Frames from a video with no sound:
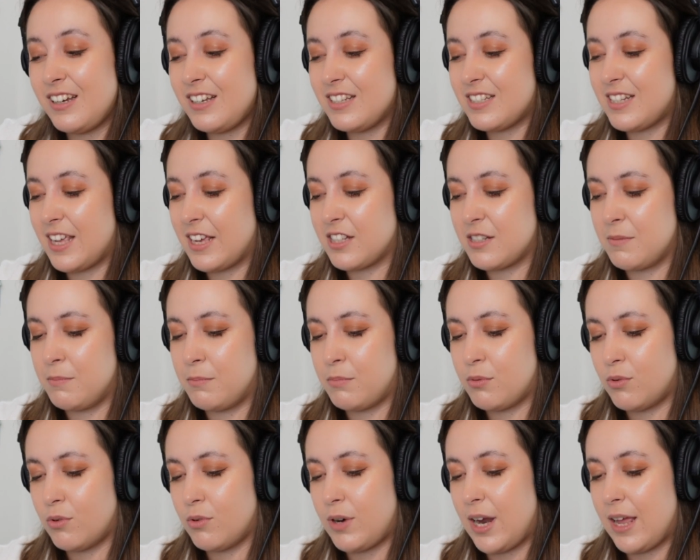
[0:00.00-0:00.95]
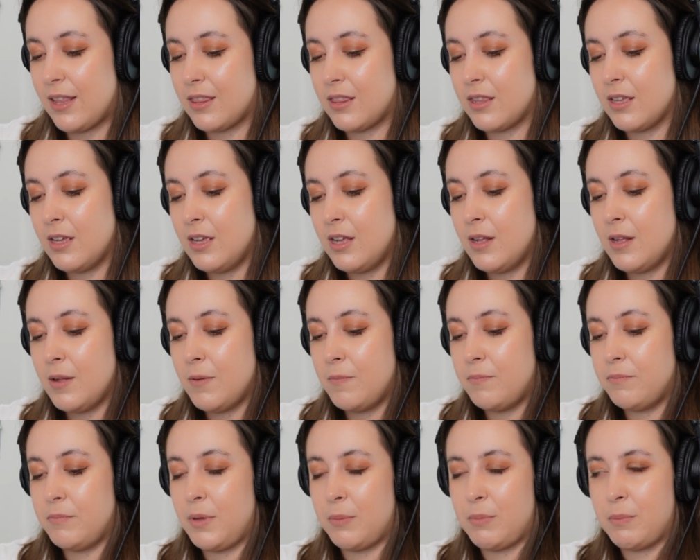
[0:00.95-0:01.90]
It's like some breath,
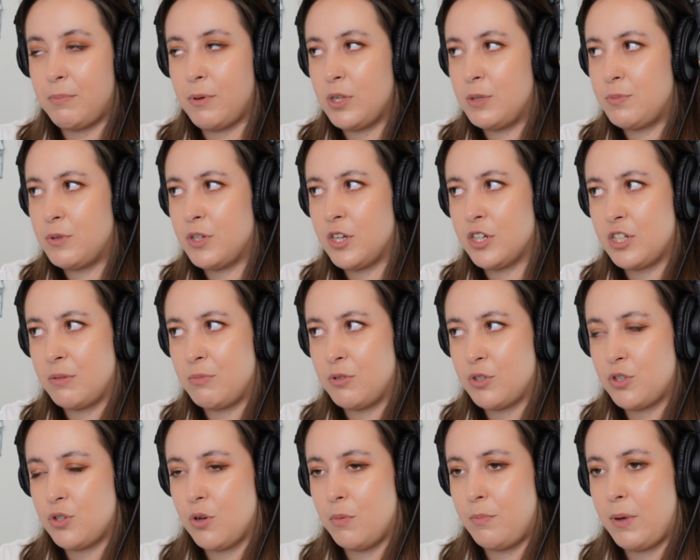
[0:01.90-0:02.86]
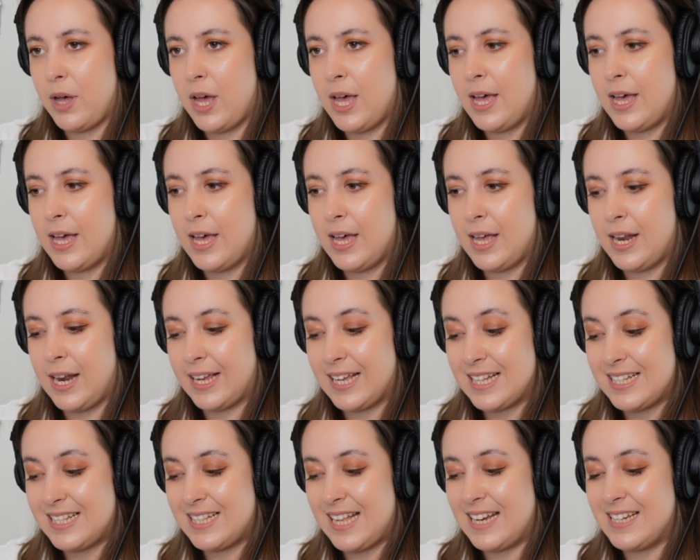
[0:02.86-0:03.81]
maybe post-production, I'm not sure, but like
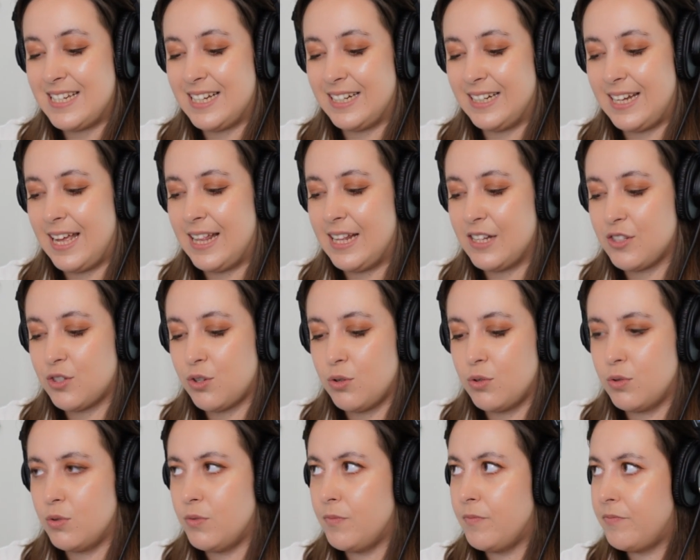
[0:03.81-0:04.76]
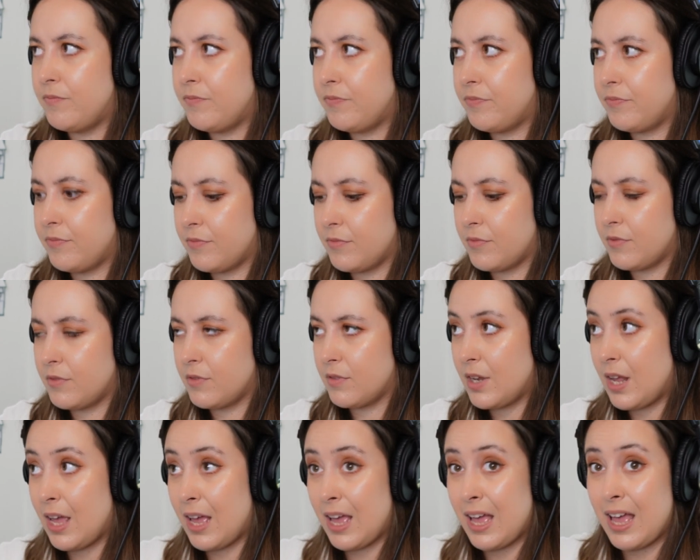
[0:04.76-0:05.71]
ascending there. That's cool. Need to
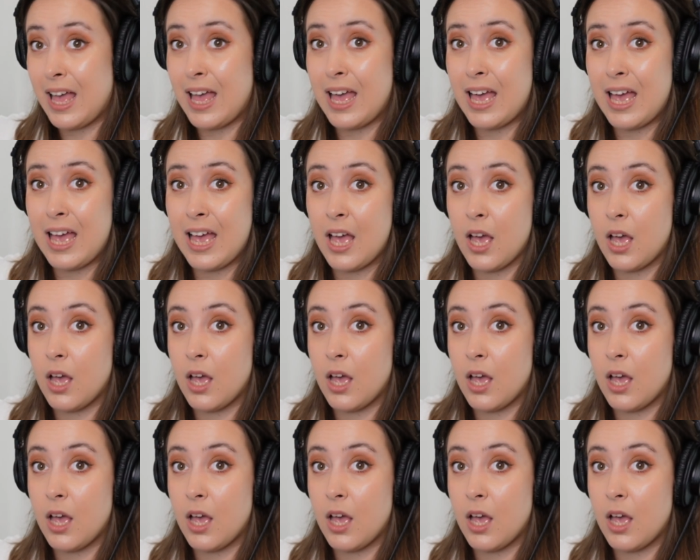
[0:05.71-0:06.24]
die.